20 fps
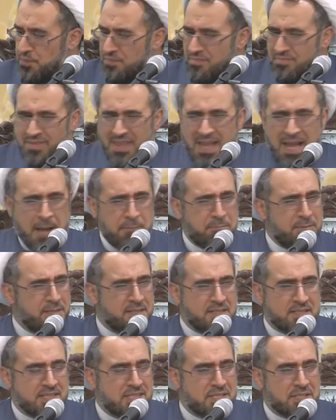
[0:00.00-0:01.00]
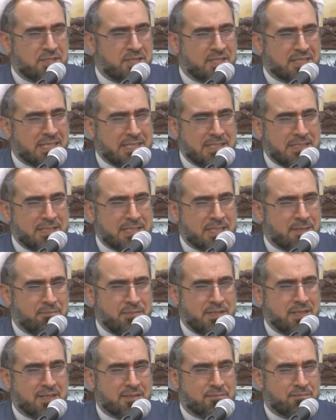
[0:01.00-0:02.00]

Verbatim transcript: Happiness is not anything beyond